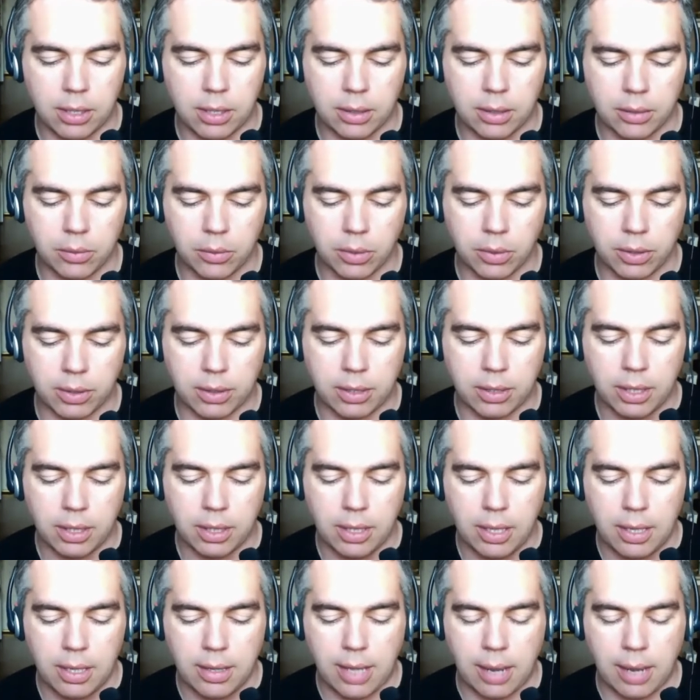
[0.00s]
with
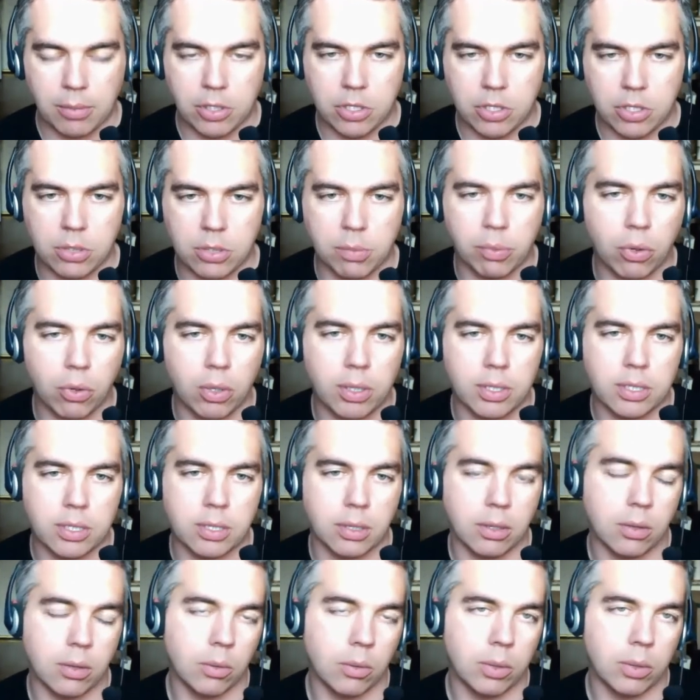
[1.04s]
that much support.
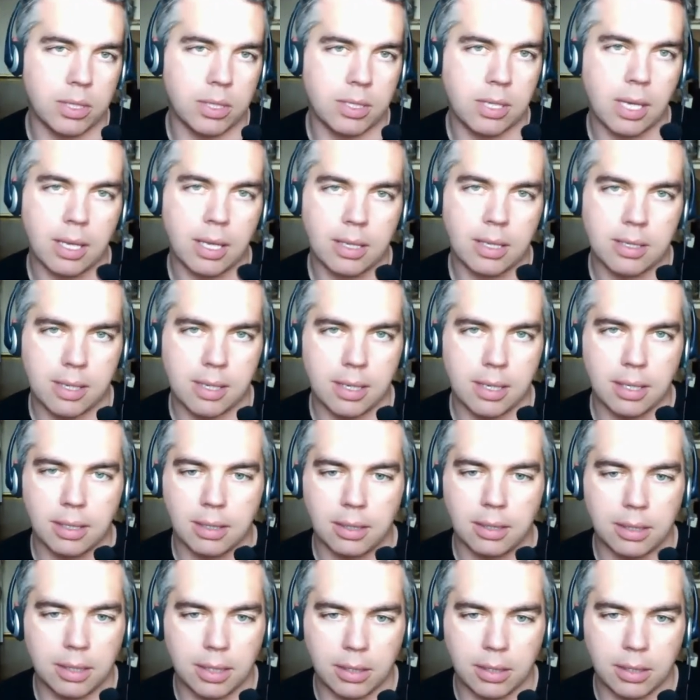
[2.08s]
So when Seth said,